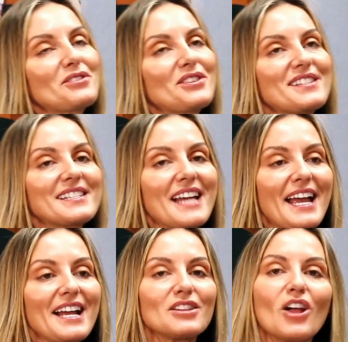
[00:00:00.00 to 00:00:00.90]
to the
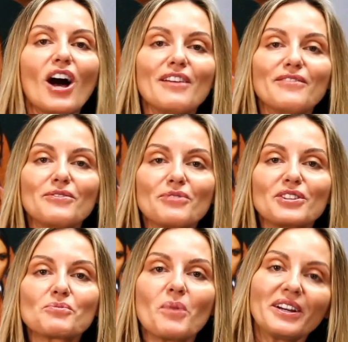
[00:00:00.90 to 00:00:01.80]
Staying Alive and
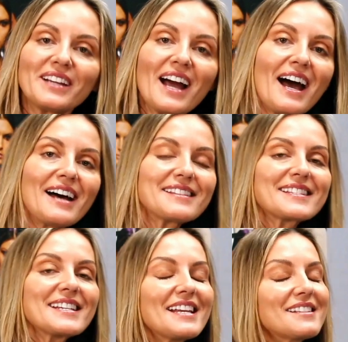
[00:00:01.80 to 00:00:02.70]
Rich
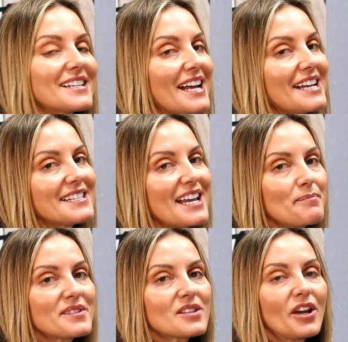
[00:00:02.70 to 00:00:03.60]
podcast. In today's
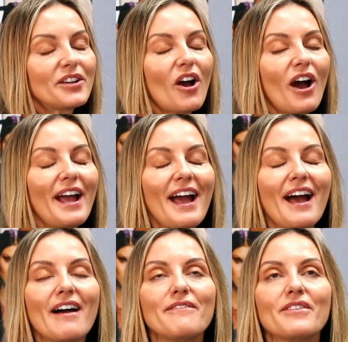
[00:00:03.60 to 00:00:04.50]
episode, I
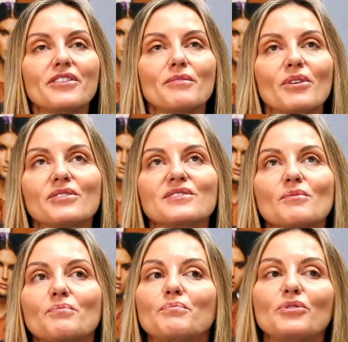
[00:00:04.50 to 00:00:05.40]
have the most
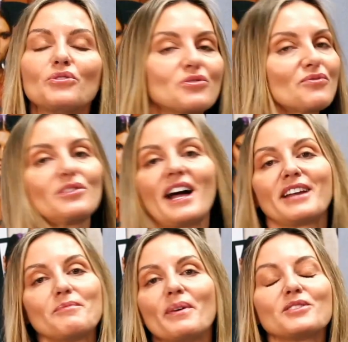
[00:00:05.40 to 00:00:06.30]
beautiful
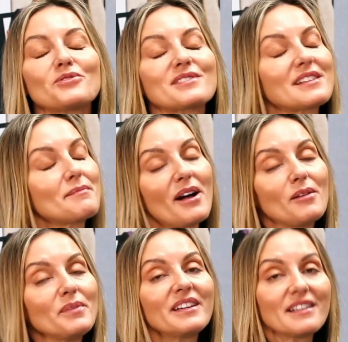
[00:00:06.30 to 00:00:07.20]
acupuncturist in
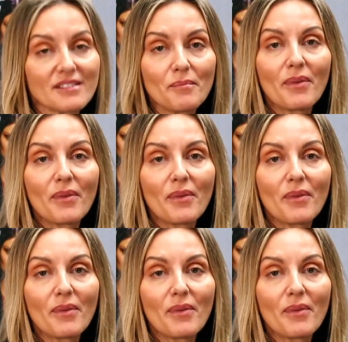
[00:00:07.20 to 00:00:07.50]
Melbourne. Yes, I'm